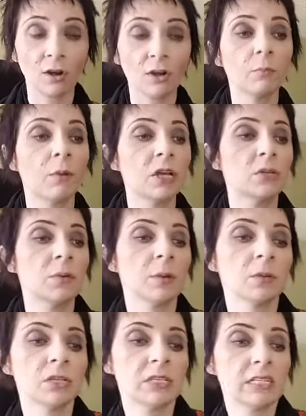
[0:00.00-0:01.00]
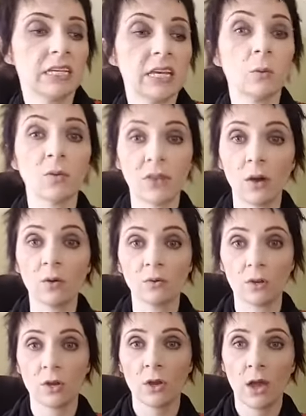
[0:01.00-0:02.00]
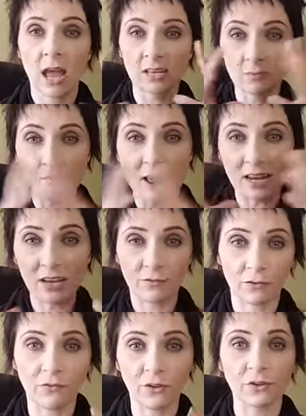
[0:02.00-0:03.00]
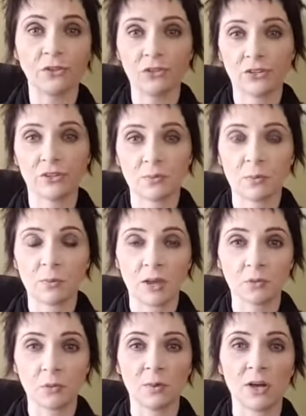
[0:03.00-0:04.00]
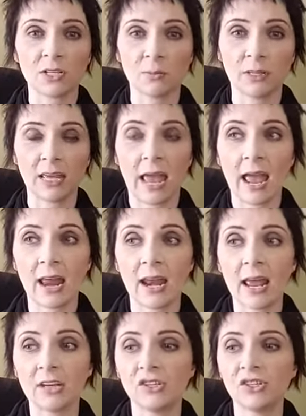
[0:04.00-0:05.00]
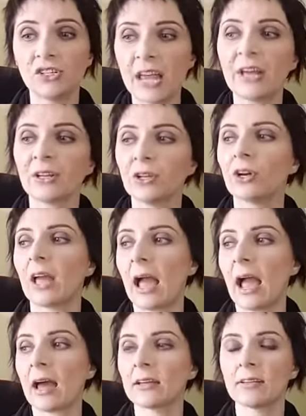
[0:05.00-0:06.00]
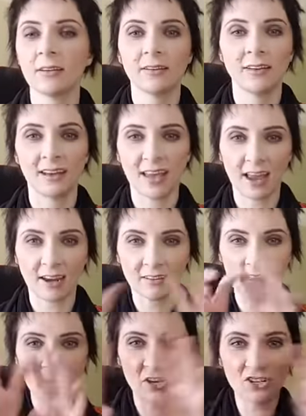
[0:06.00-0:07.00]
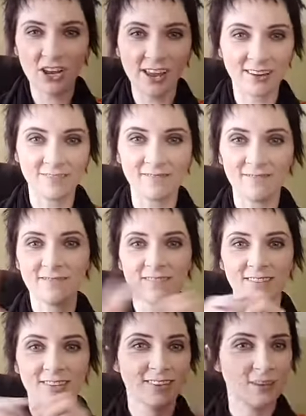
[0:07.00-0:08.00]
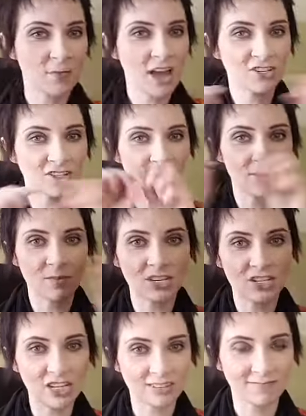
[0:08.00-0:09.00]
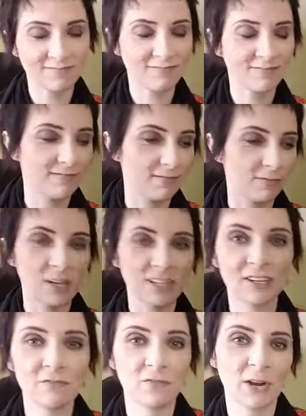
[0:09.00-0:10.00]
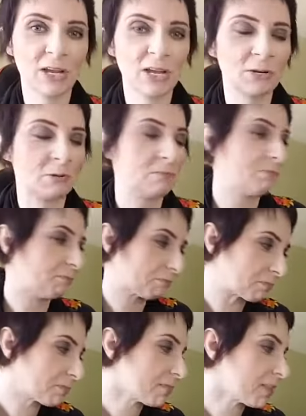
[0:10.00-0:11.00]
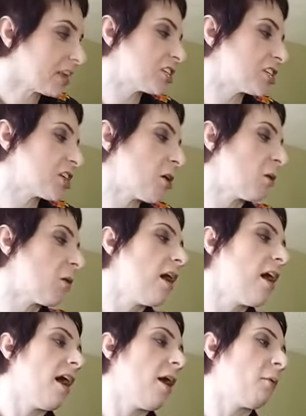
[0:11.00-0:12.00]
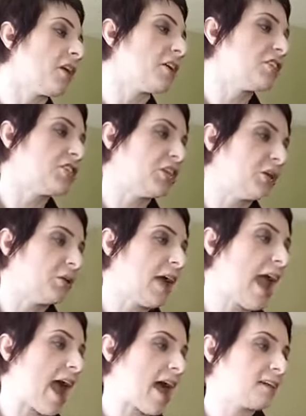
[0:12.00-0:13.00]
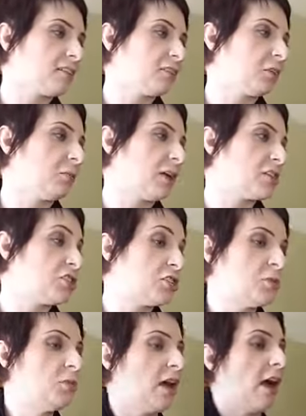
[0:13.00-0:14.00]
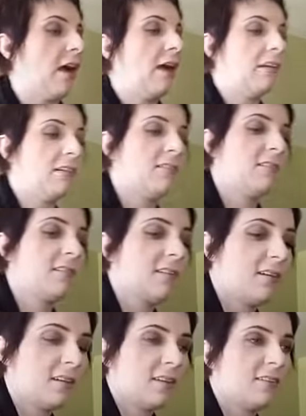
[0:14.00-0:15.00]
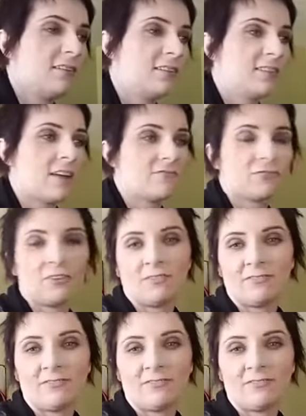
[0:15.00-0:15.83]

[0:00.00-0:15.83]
but to be able to see without as many of the filters as we possibly can, and to take a look at, again, image in, imagine, image in. What is it for you? So I wanted to add a little bit to that this afternoon